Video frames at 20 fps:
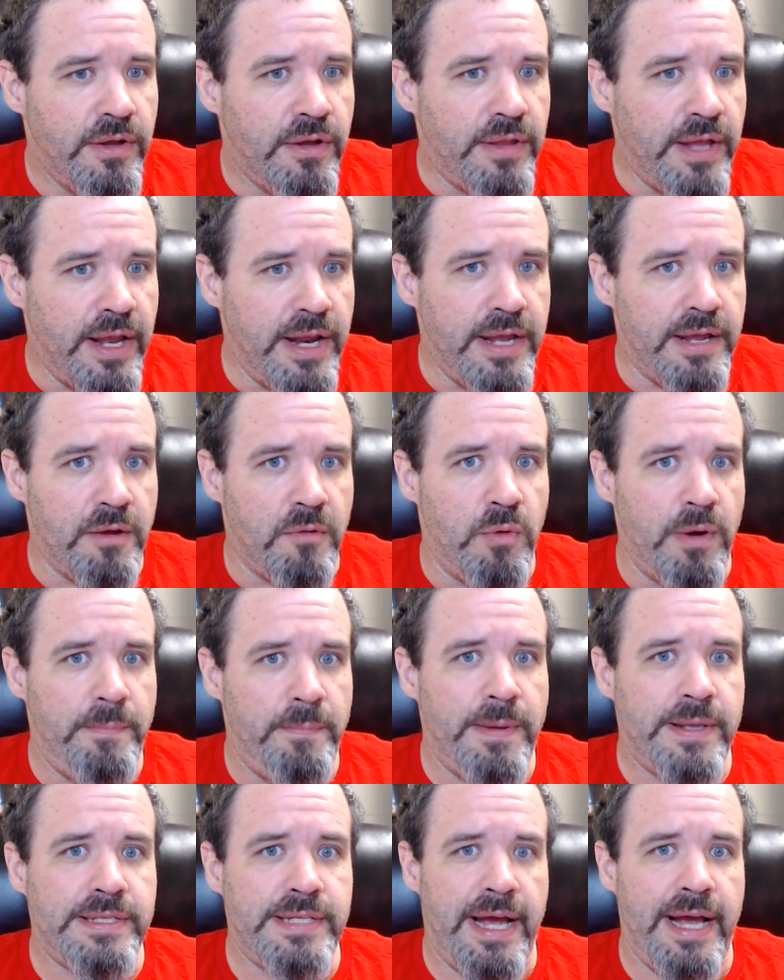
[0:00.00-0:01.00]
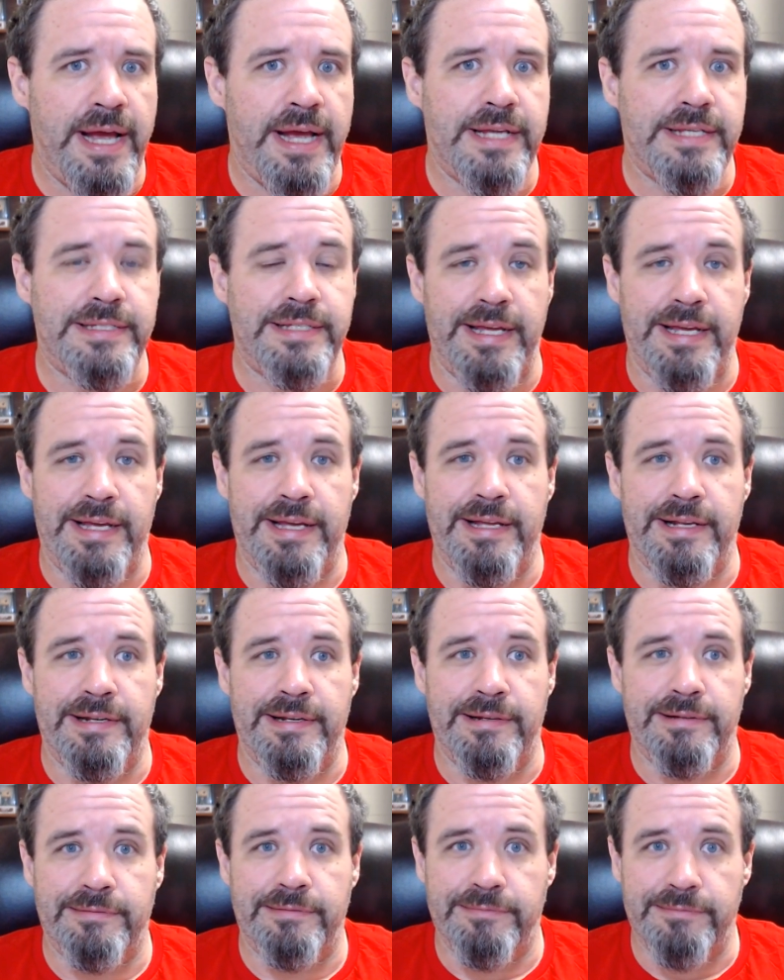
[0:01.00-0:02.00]
that he could whip his ass
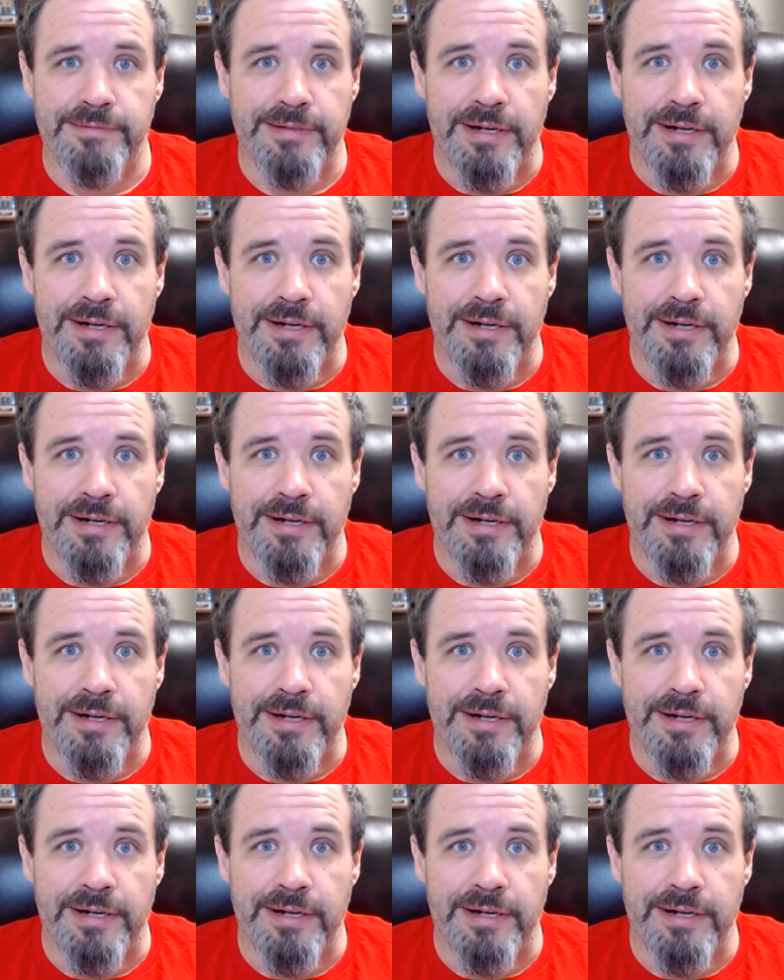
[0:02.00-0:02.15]
in,